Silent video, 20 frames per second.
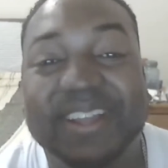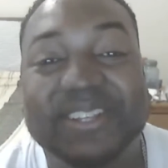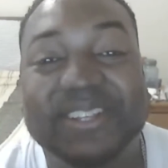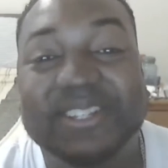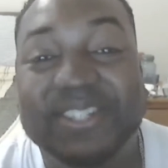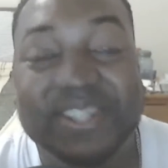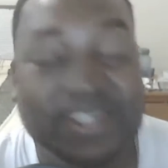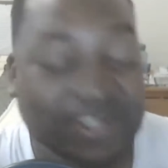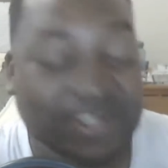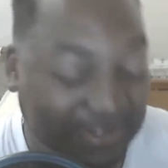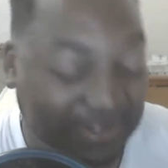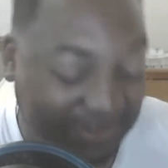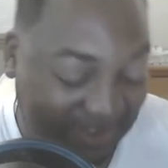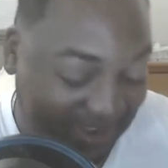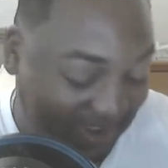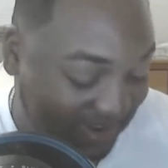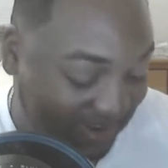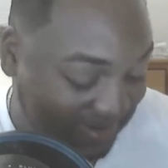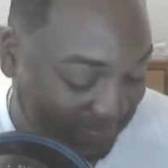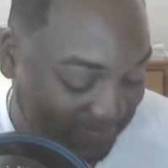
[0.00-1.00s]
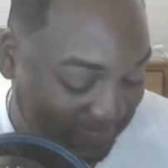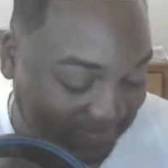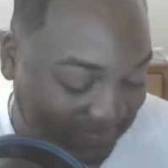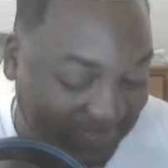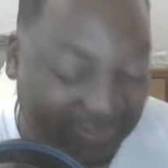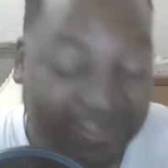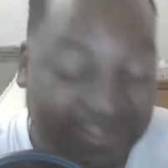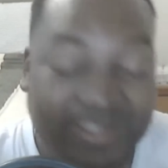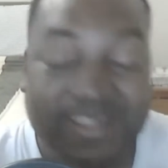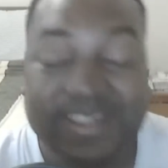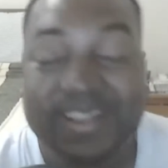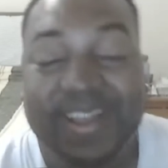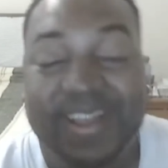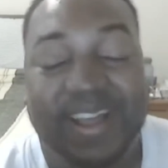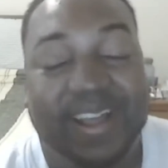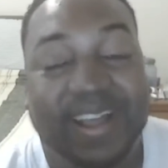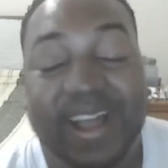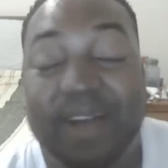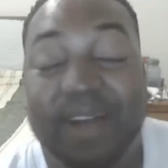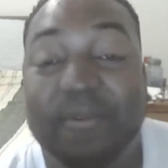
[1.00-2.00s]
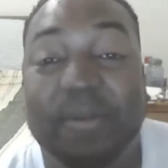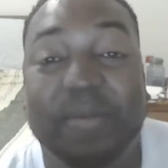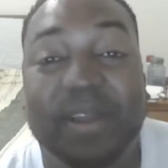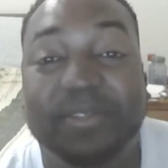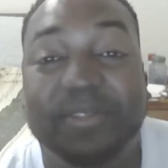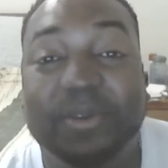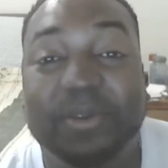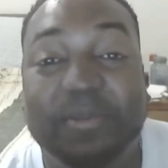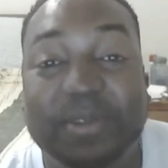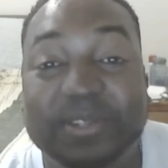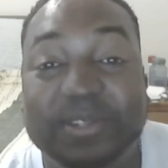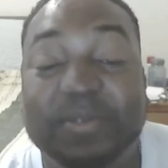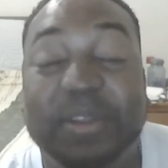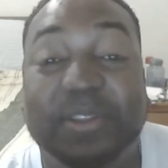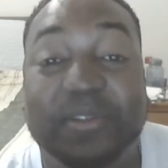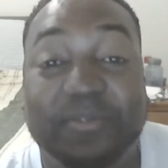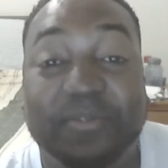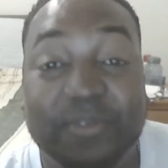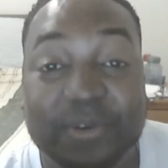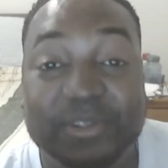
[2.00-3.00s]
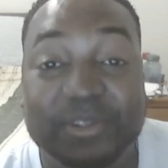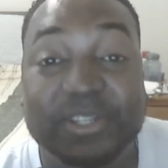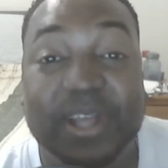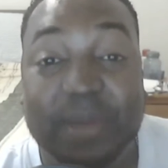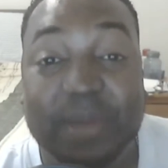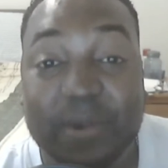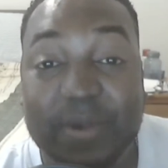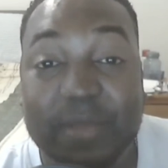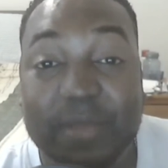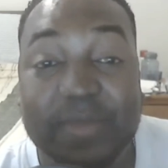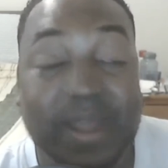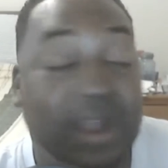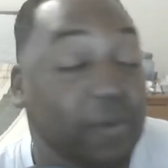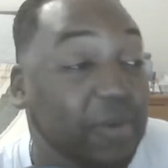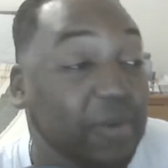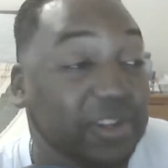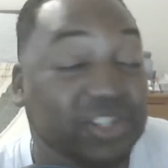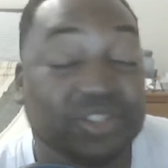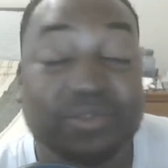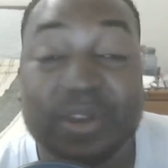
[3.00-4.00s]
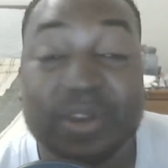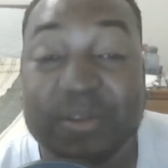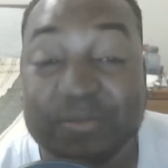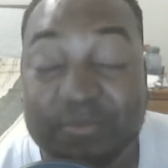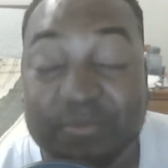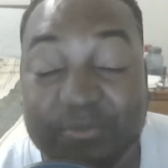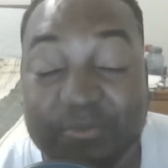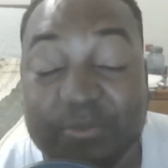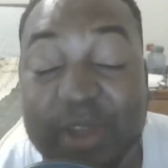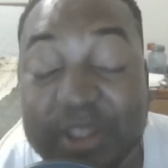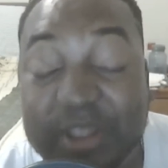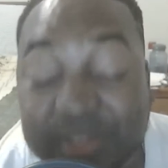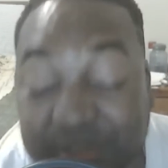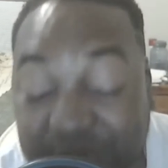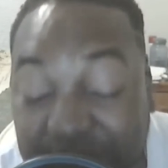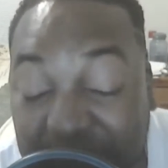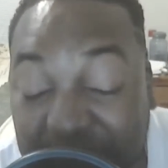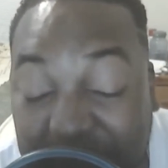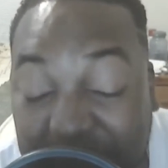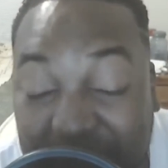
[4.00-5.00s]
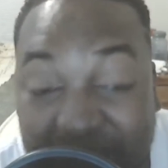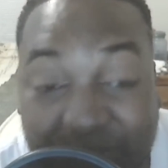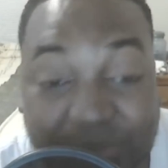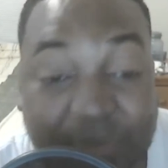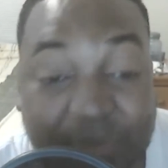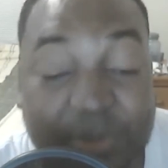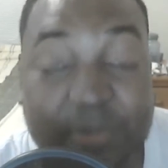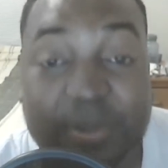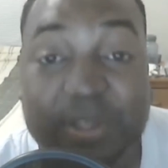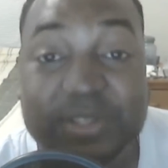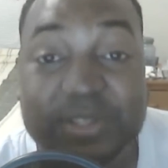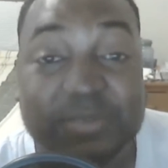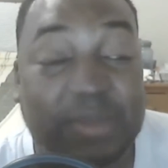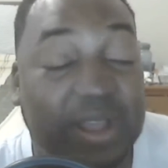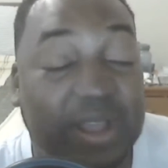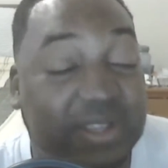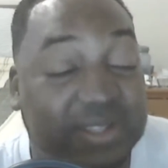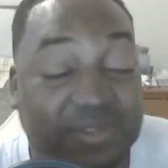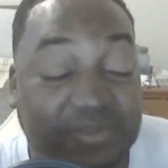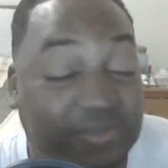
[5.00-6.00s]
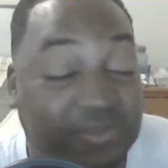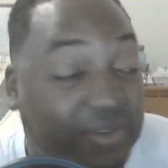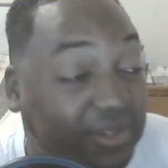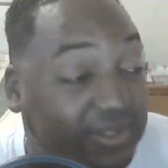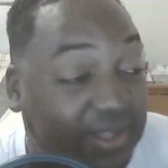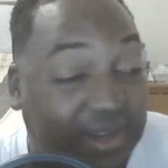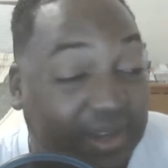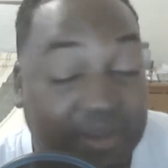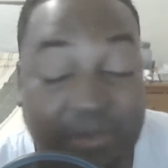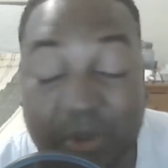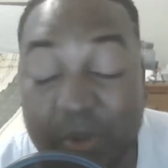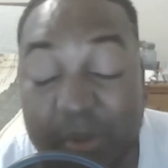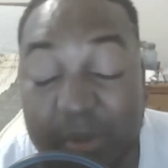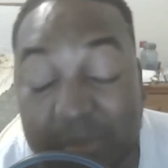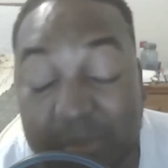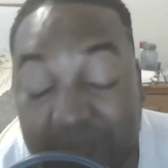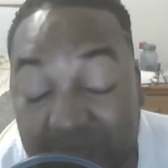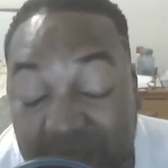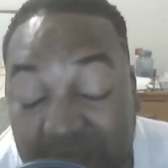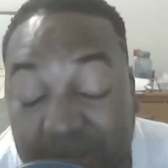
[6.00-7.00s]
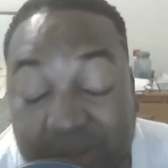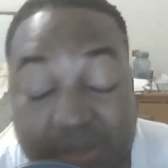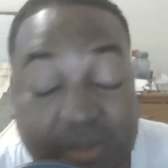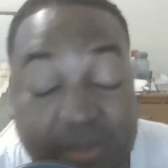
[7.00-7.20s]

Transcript: I ain't shit you, dog. I went back 3 weeks later. The first time I went back, I went straight right the fuck back 3 weeks, man. I said, fuck that. I'm going back.